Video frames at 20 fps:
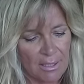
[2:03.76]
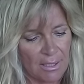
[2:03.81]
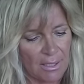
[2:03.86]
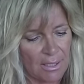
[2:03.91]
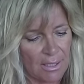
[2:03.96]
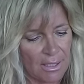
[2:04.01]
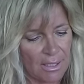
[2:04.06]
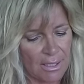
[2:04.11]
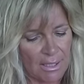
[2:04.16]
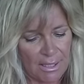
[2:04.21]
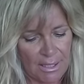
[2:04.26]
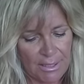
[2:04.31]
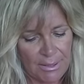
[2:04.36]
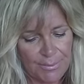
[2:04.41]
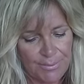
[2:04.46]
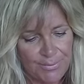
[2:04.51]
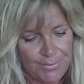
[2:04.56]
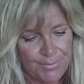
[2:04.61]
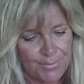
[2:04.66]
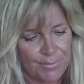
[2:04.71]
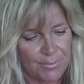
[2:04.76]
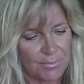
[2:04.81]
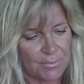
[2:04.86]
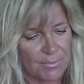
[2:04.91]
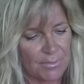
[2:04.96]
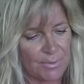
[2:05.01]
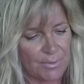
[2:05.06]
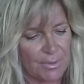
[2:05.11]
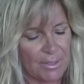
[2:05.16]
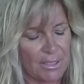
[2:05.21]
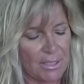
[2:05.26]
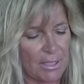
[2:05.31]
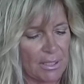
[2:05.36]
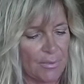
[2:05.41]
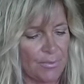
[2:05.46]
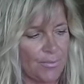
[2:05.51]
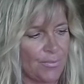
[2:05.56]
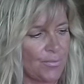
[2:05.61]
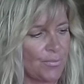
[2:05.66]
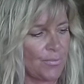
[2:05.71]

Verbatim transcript: uh, let me see,